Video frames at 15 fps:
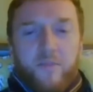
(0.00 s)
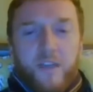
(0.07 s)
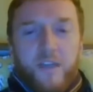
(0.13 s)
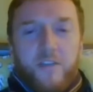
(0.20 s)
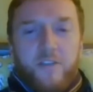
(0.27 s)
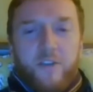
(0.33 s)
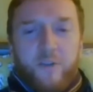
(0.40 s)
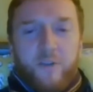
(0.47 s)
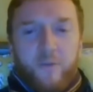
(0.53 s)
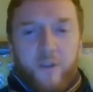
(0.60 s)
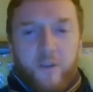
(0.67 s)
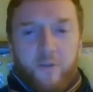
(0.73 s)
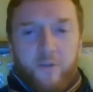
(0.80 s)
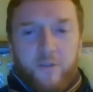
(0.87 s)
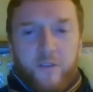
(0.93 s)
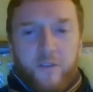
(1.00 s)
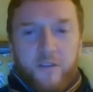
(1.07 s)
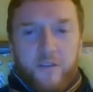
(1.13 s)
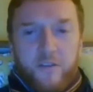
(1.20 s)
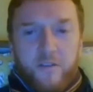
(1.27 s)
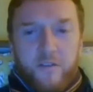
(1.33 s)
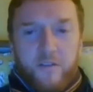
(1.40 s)
He has got what he wanted,
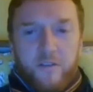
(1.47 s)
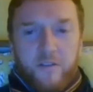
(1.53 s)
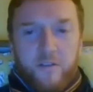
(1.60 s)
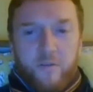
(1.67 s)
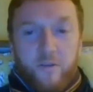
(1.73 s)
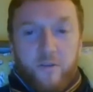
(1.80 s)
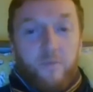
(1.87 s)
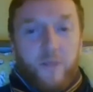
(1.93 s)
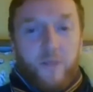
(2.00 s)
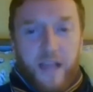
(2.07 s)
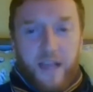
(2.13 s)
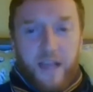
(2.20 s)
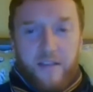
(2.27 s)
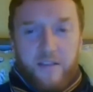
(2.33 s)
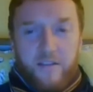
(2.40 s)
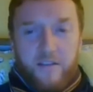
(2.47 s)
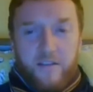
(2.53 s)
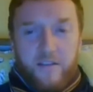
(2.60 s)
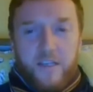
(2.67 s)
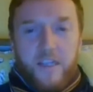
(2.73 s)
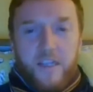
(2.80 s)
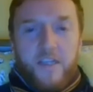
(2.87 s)
what he planned,
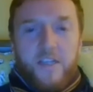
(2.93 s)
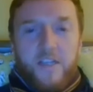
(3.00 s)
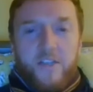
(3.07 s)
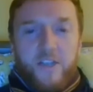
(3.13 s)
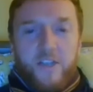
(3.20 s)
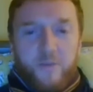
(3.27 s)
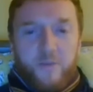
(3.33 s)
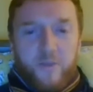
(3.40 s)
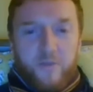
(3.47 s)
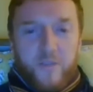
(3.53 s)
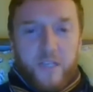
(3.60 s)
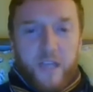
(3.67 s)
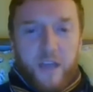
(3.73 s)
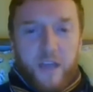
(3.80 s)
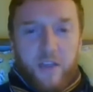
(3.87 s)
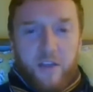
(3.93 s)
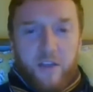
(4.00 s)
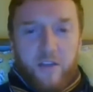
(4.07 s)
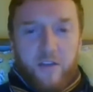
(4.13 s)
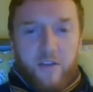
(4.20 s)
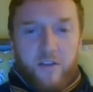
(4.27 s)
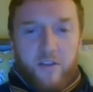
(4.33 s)
shipped them together,
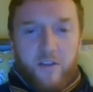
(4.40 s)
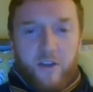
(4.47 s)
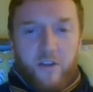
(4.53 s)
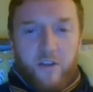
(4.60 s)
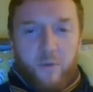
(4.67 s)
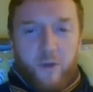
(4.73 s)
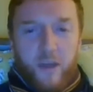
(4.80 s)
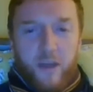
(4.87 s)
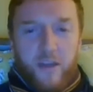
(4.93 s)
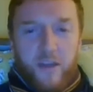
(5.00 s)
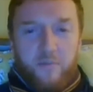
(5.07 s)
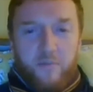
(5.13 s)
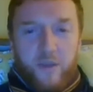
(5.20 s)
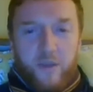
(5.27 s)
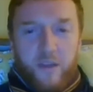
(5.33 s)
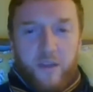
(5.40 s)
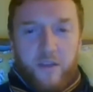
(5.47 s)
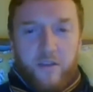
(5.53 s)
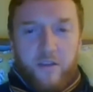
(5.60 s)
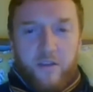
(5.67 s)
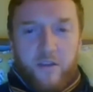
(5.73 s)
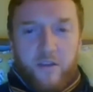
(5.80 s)
the only way it can be,
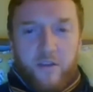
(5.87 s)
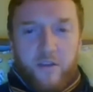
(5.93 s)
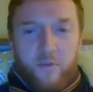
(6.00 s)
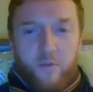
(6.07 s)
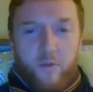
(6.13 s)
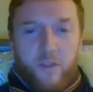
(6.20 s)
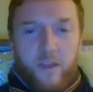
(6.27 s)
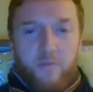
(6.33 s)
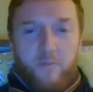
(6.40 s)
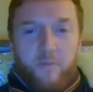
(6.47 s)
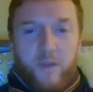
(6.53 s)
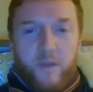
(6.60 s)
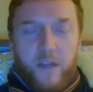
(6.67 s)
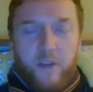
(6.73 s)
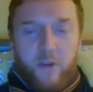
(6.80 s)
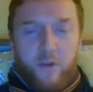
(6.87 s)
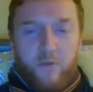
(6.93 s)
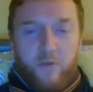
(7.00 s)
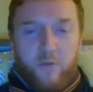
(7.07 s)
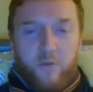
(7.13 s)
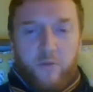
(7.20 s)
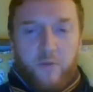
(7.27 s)
what with him being an
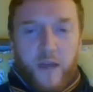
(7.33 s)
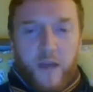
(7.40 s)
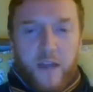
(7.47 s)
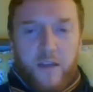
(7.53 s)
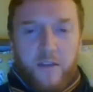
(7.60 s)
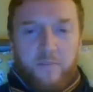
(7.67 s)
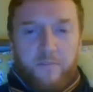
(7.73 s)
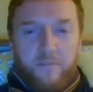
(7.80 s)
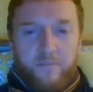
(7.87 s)
honourable man.